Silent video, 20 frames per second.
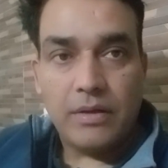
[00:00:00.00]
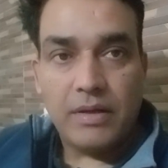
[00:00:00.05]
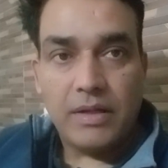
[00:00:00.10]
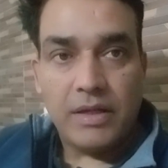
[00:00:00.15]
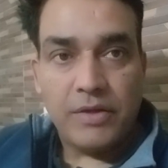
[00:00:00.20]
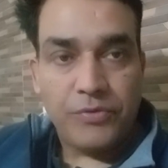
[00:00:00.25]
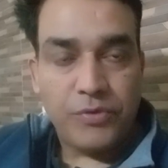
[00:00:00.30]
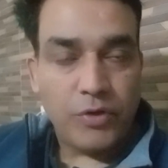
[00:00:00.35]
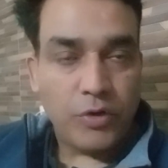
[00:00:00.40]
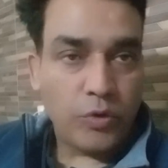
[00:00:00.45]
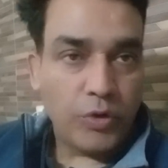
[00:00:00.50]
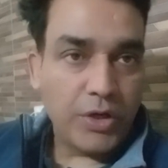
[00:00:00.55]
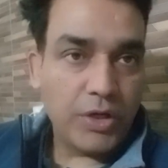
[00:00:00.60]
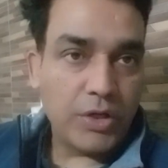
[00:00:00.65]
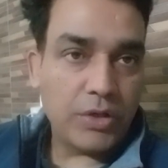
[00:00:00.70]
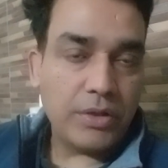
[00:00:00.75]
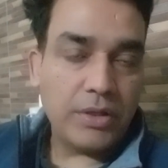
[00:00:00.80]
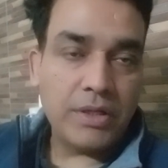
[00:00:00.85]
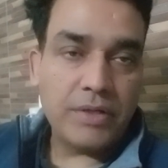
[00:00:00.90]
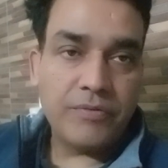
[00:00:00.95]
if you're going,
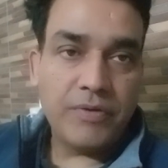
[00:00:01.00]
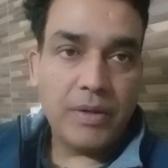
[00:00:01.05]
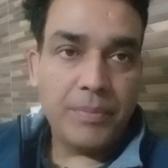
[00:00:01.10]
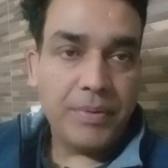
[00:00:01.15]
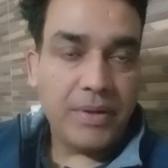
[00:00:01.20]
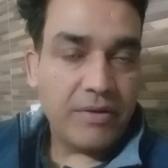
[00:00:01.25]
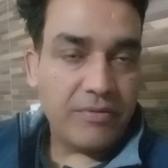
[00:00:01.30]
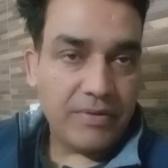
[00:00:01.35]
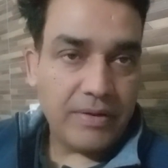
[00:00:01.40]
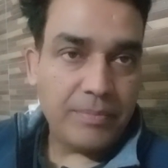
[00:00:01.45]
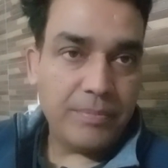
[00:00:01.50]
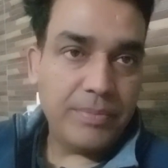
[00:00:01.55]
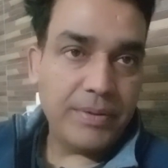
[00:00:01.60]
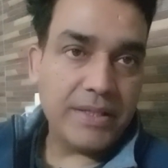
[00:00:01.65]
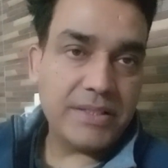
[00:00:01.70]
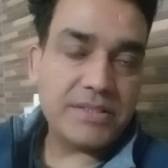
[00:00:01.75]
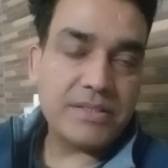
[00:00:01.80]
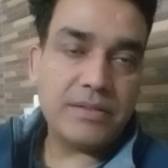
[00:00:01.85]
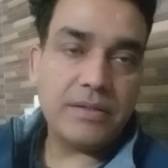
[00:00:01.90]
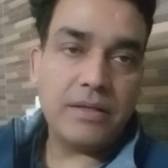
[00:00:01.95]
it will be a web
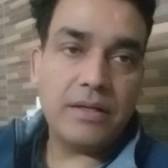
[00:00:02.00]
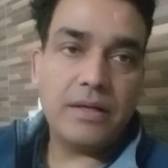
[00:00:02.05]
based